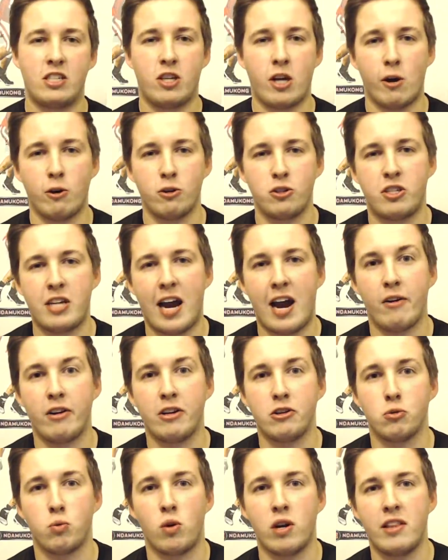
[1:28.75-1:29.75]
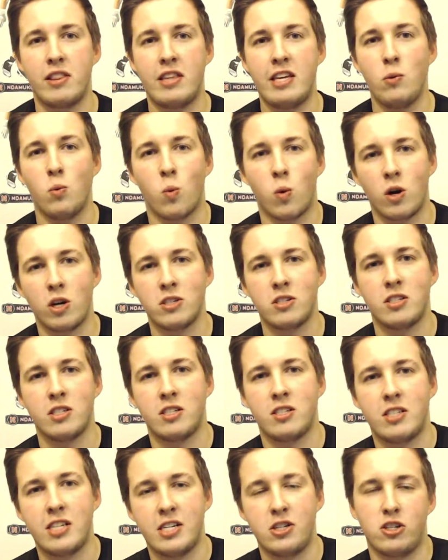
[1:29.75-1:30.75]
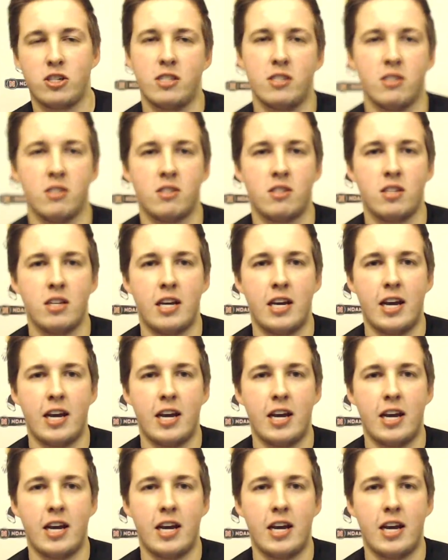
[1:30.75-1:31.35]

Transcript: goes down as one of the worst decisions